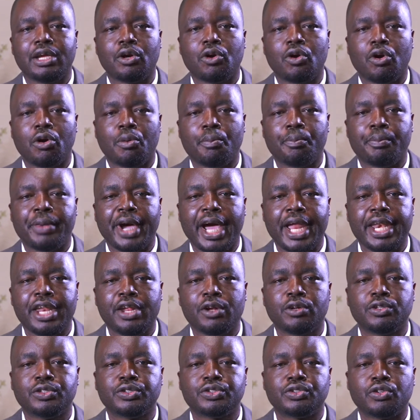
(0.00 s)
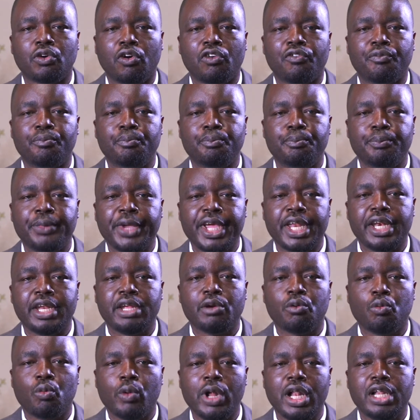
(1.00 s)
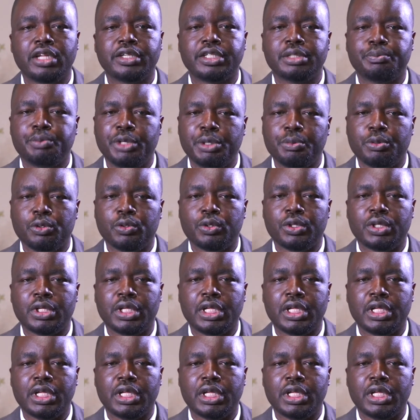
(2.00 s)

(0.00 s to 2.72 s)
companions of many wealthy people,